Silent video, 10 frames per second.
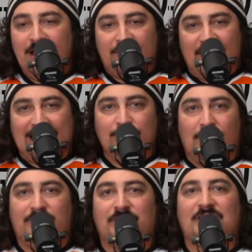Thank you
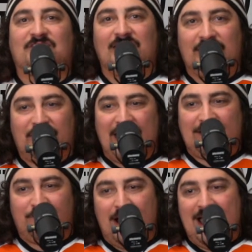all for listening. Thank
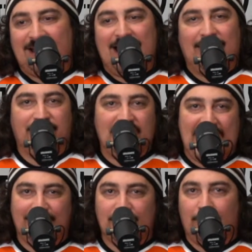you for hanging out. If you
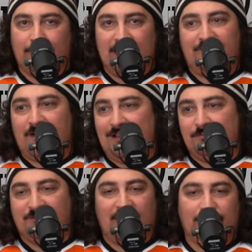haven't already, follow
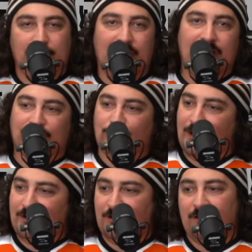us everywhere.
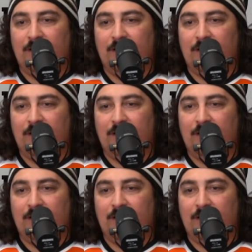Twitter.